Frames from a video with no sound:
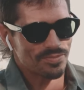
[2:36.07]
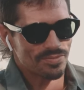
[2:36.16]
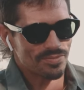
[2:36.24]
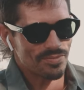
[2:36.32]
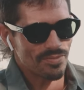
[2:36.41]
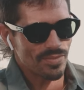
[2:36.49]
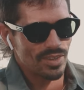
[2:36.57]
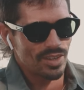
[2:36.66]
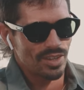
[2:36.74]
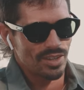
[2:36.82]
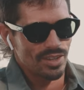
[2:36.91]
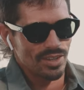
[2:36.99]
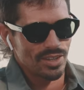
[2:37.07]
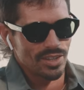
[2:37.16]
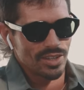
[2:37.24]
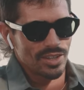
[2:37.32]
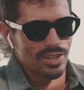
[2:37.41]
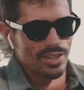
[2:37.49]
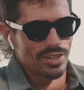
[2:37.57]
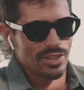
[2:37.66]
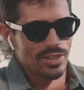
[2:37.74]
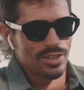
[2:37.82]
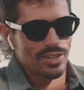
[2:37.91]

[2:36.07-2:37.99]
[no speech]